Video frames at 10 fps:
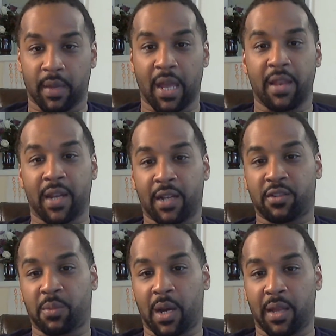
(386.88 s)
And
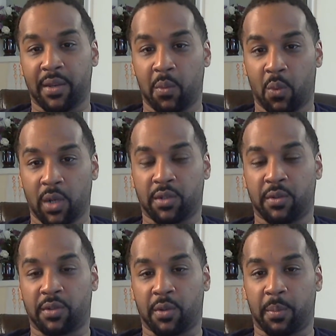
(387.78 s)
that's why they want
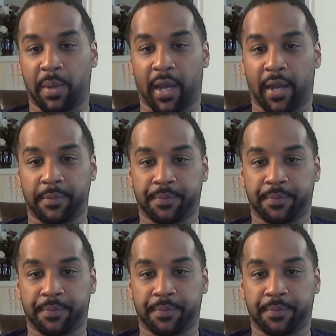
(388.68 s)
you so bad.